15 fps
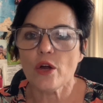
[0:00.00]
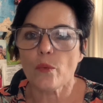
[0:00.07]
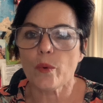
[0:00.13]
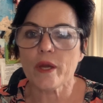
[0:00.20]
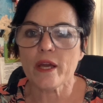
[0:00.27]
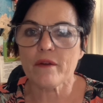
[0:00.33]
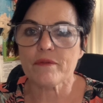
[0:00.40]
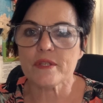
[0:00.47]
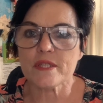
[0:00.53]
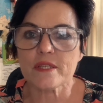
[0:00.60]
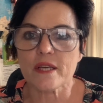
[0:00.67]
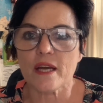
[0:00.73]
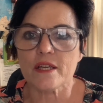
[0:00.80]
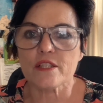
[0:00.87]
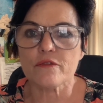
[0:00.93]
We have
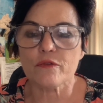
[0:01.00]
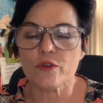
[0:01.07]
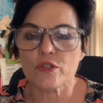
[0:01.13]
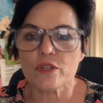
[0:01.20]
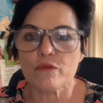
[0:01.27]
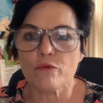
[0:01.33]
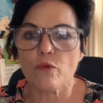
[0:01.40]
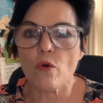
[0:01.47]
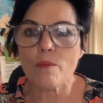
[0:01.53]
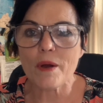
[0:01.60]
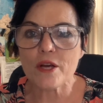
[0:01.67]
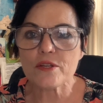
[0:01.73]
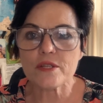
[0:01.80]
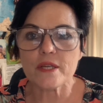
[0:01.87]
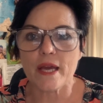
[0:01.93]
discussed first and
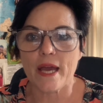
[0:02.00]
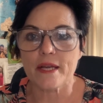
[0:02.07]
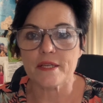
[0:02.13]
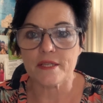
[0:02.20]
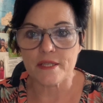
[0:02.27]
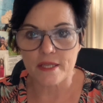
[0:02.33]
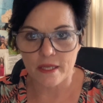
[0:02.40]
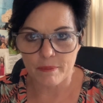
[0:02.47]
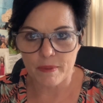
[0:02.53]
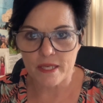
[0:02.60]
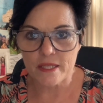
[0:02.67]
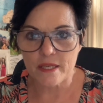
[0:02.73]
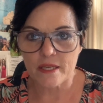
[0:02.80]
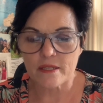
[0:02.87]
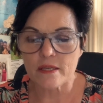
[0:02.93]
foremost a deep
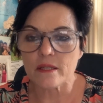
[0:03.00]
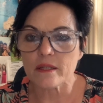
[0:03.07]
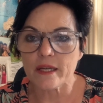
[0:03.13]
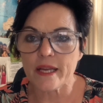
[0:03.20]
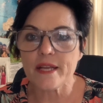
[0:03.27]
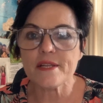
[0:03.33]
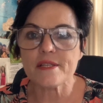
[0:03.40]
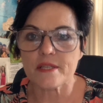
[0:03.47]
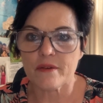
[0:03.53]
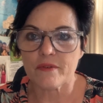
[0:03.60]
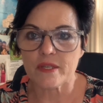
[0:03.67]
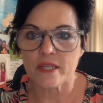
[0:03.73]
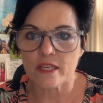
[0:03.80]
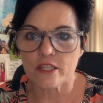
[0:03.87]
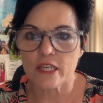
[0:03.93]
intestinal cleanse,
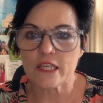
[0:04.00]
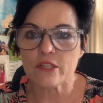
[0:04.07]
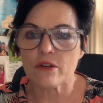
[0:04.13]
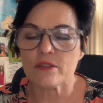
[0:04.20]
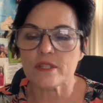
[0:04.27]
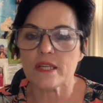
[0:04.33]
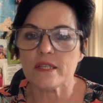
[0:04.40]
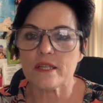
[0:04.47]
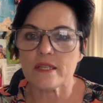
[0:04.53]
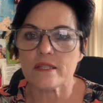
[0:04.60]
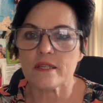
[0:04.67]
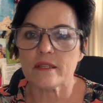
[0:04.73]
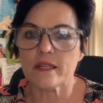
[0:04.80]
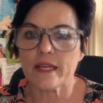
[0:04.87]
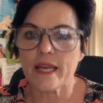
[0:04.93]
7-day detox
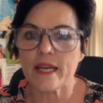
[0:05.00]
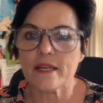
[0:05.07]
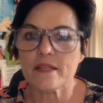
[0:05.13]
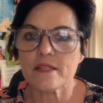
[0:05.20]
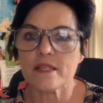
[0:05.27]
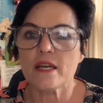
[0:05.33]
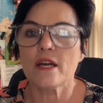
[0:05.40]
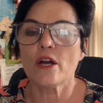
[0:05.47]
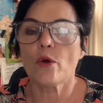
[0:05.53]
intestinal cleanse.